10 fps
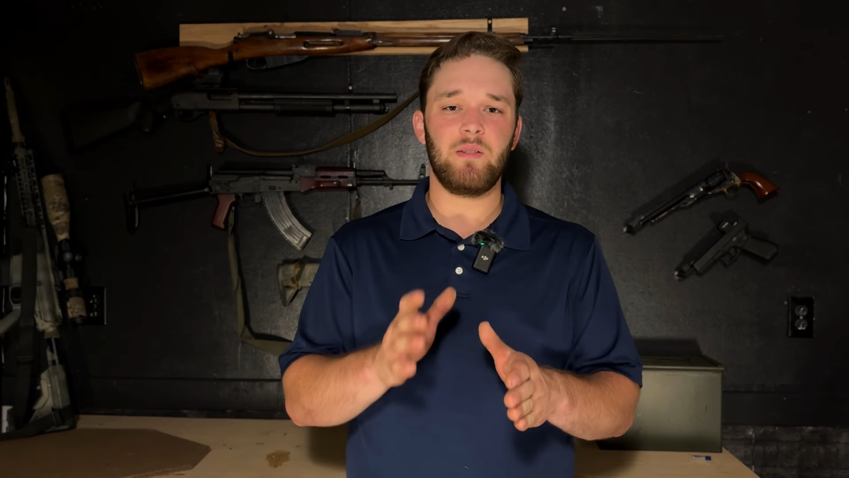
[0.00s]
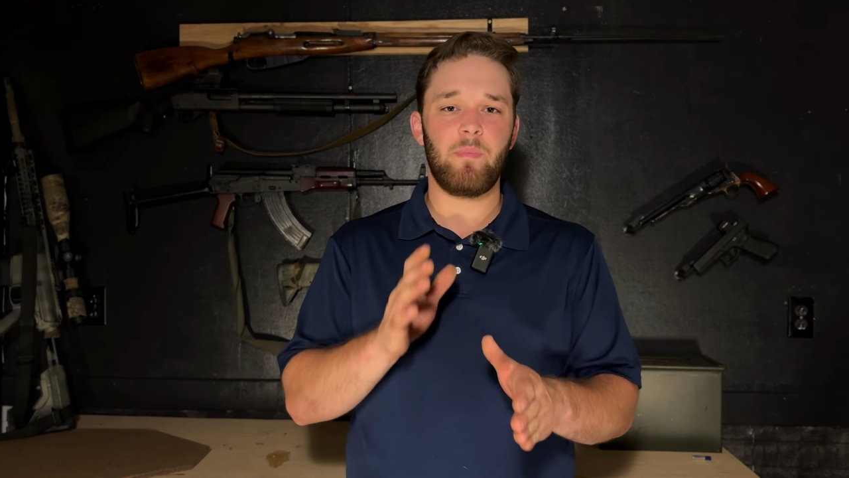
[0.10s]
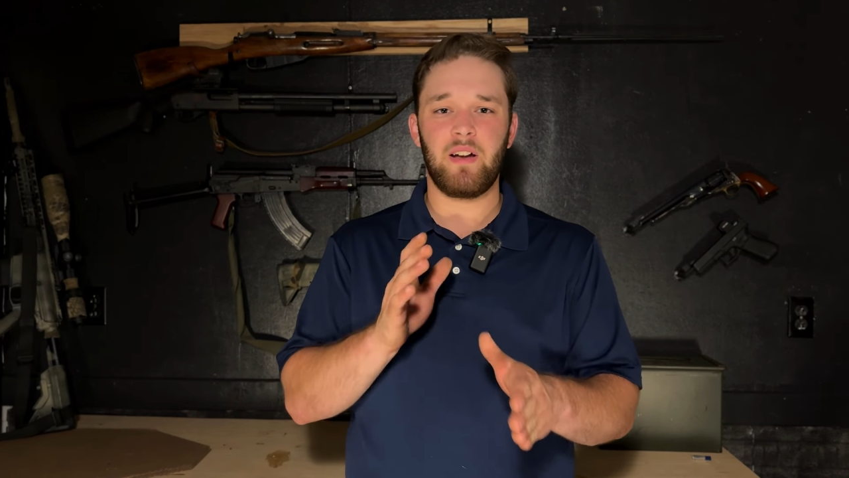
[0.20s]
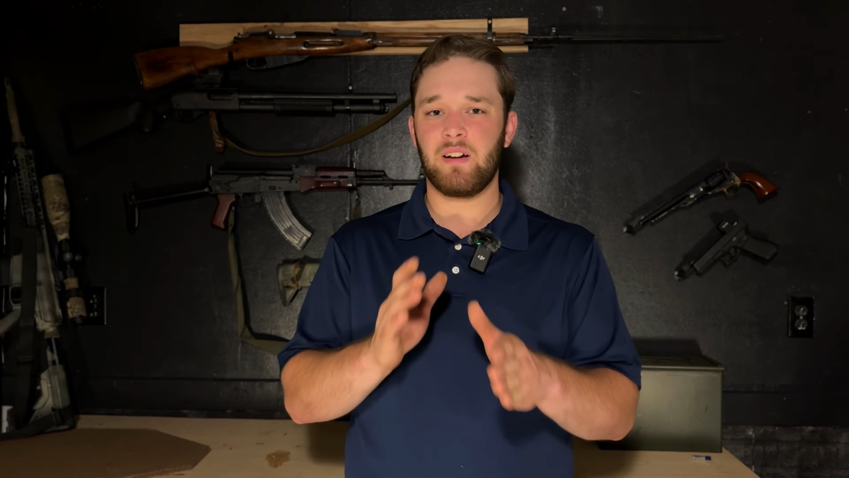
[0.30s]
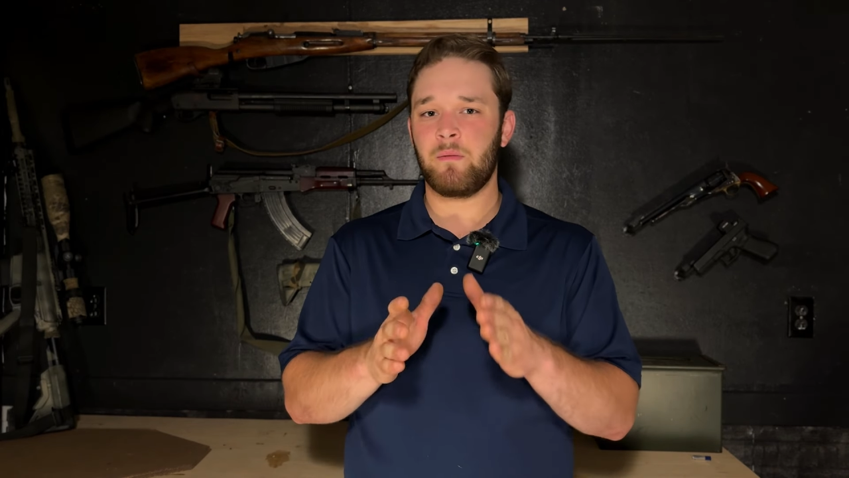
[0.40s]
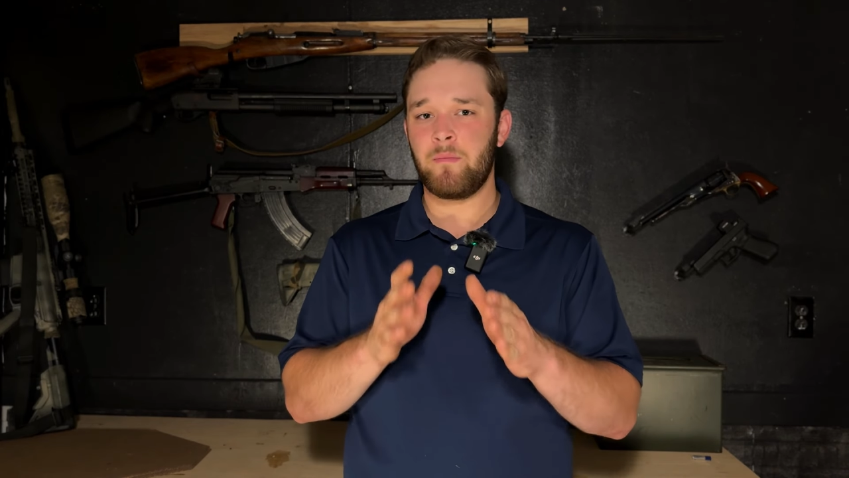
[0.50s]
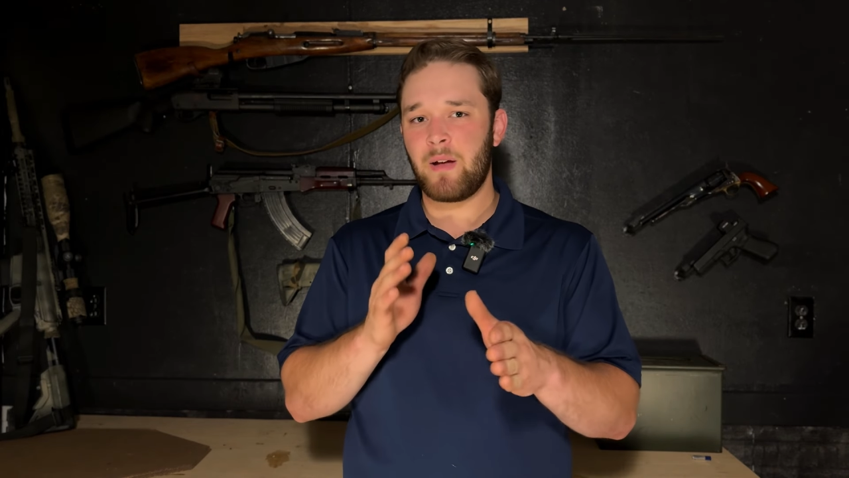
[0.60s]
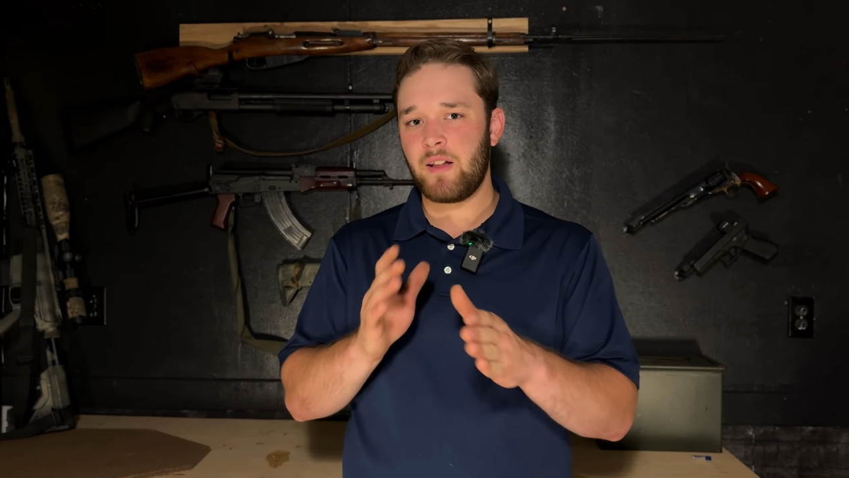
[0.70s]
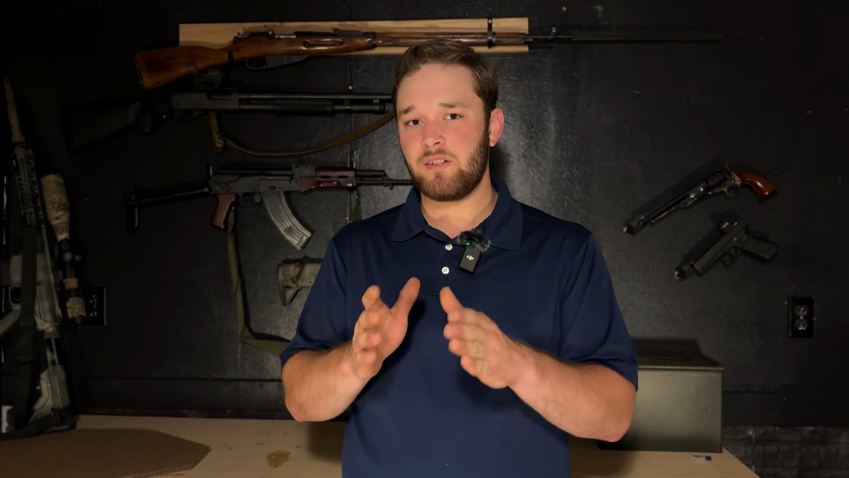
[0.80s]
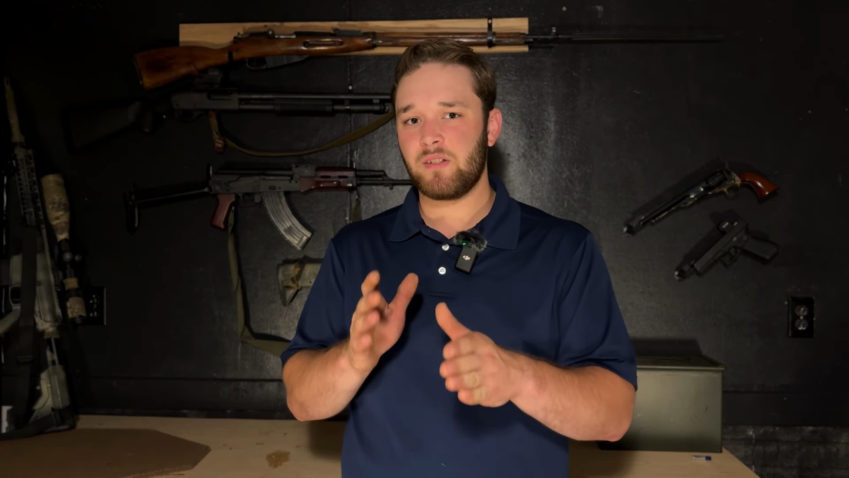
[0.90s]
depending on how many
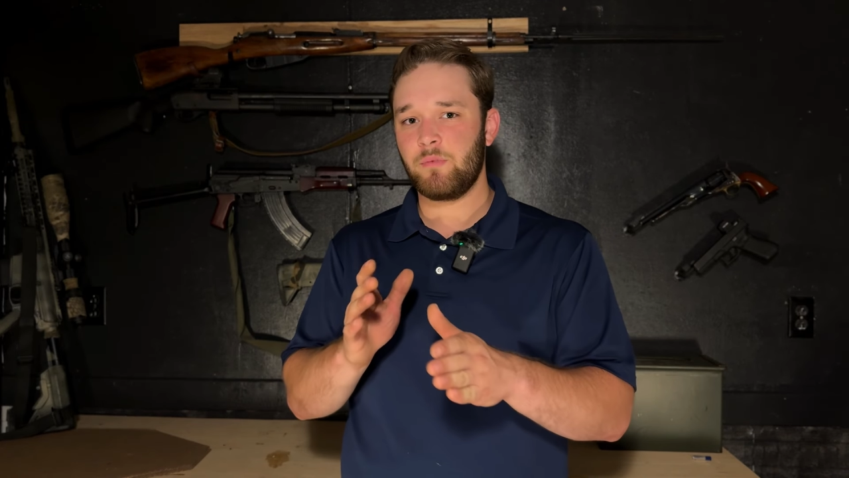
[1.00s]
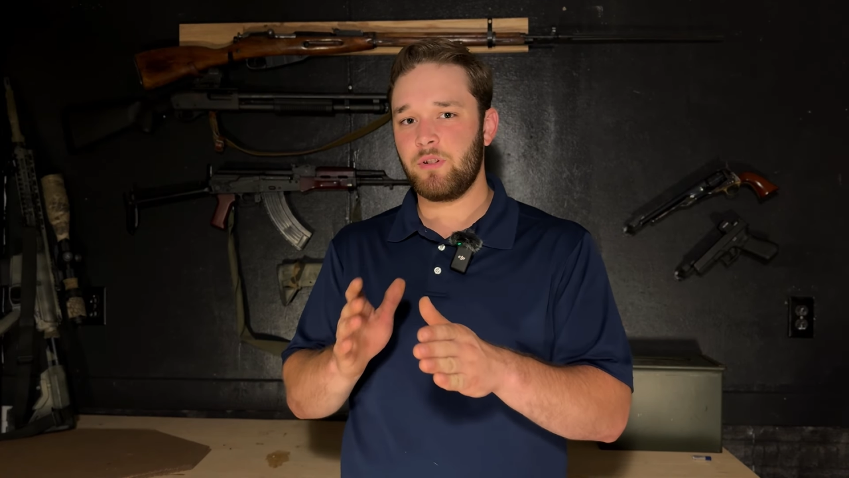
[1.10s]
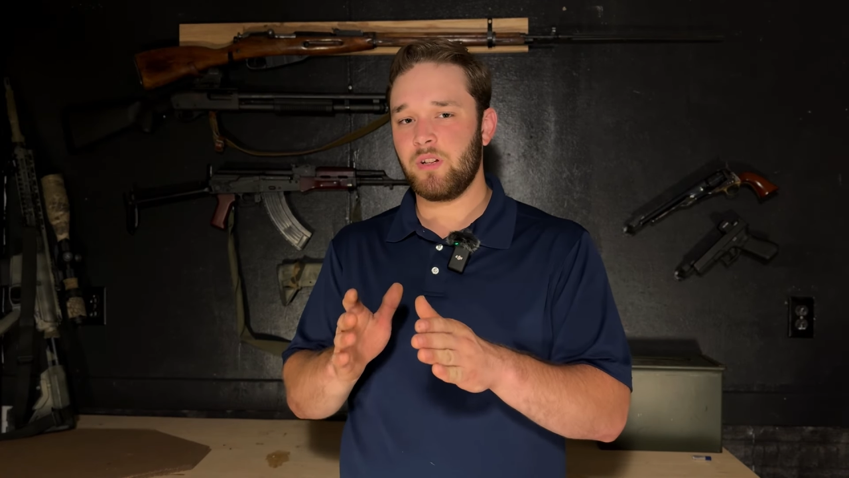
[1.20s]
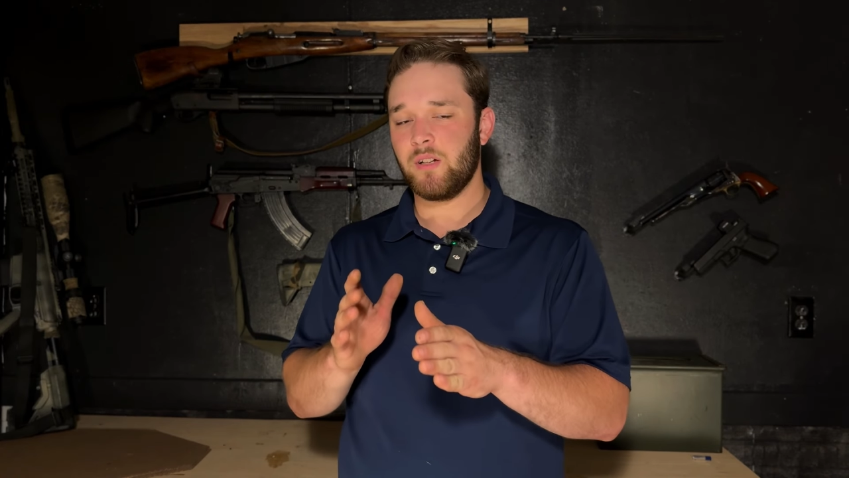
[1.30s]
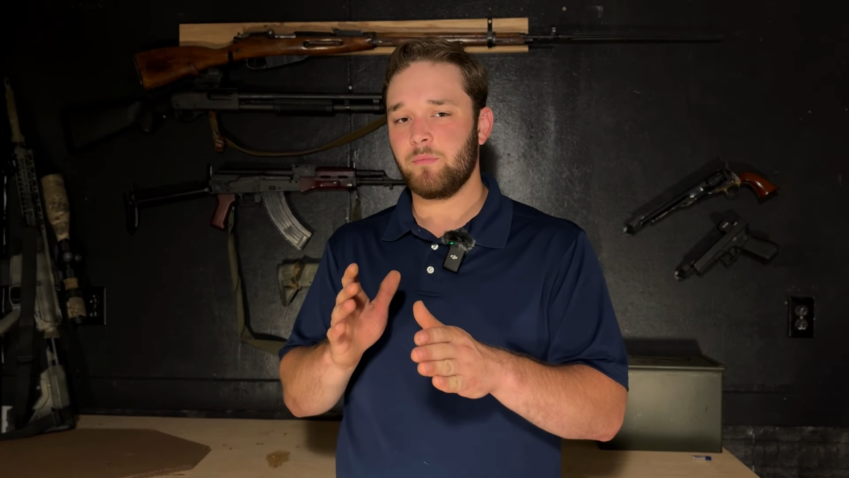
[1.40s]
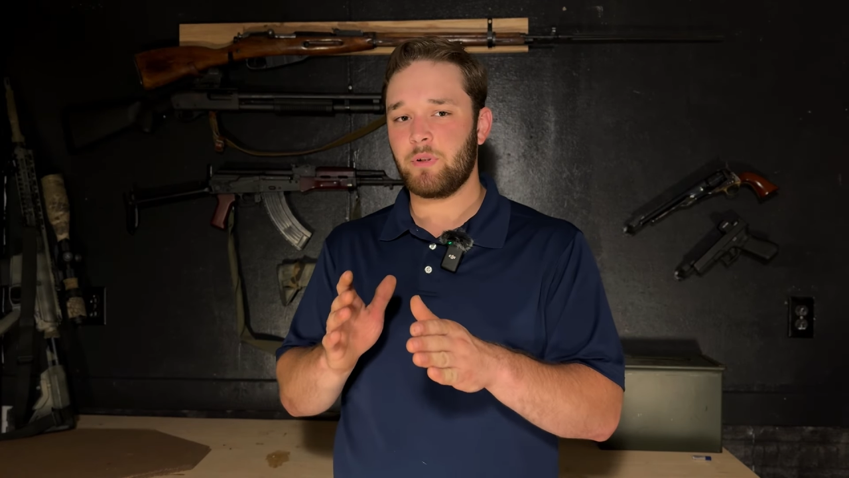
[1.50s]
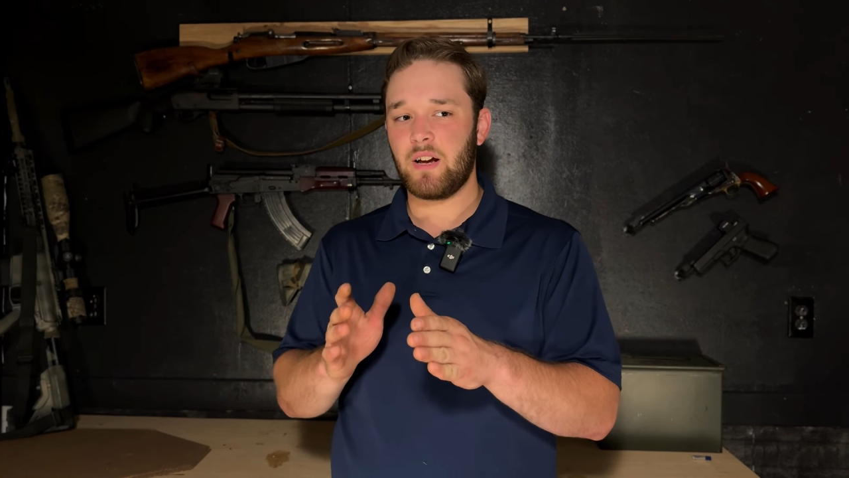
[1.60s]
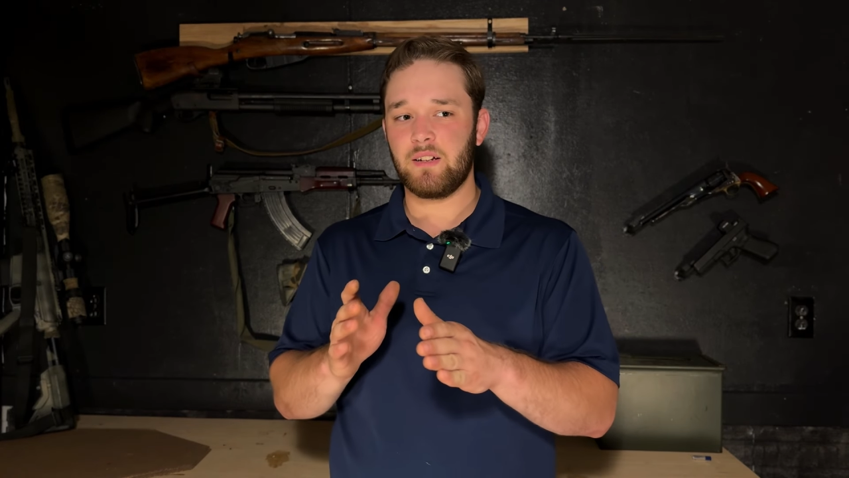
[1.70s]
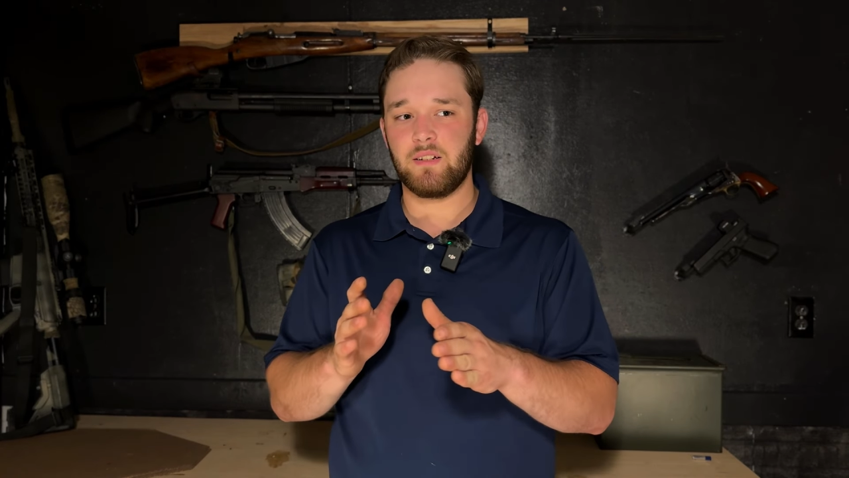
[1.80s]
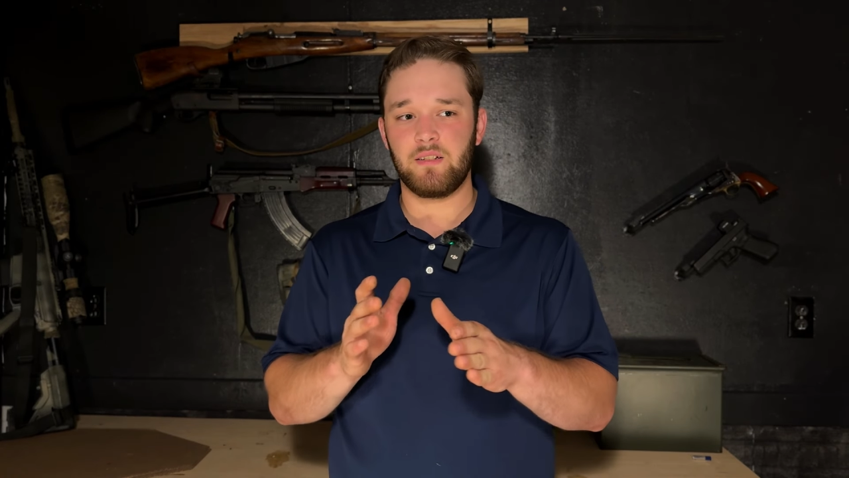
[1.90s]
matches I'm shooting in
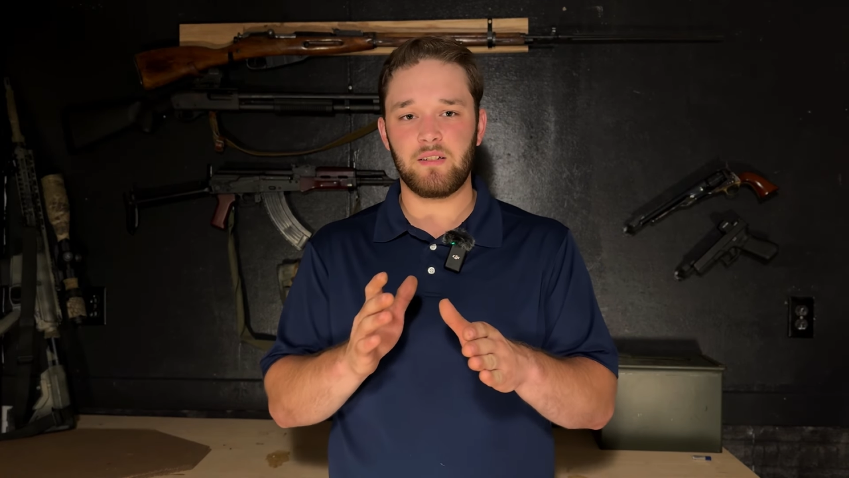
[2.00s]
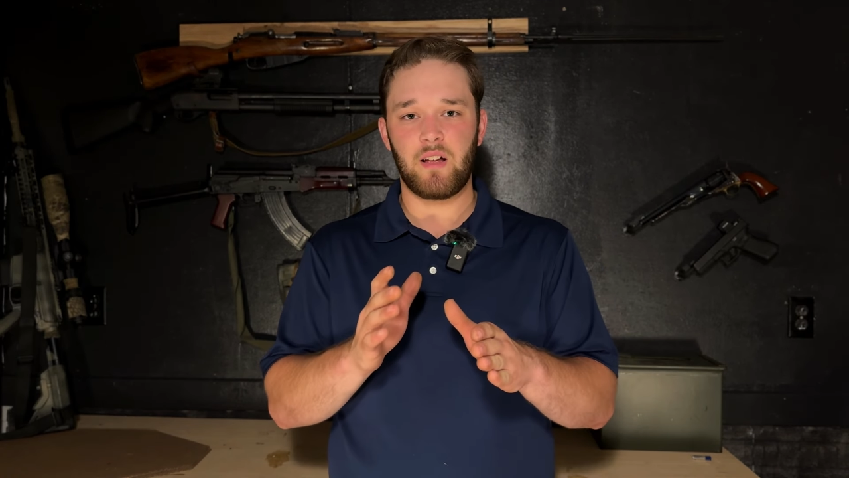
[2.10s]
practice.